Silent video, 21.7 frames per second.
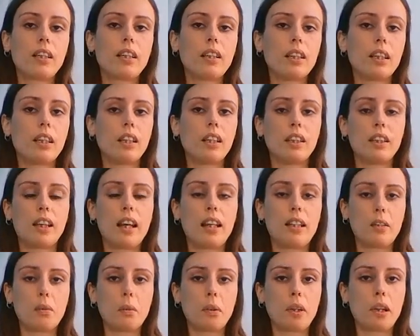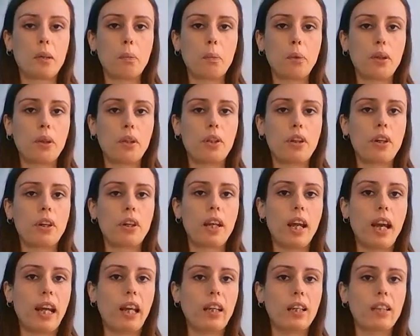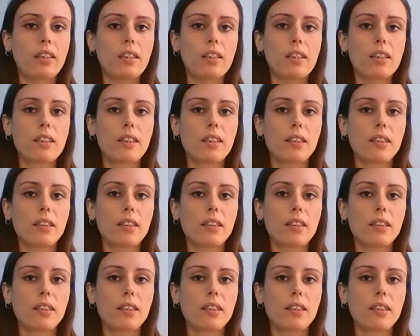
And that's what I'll work on next,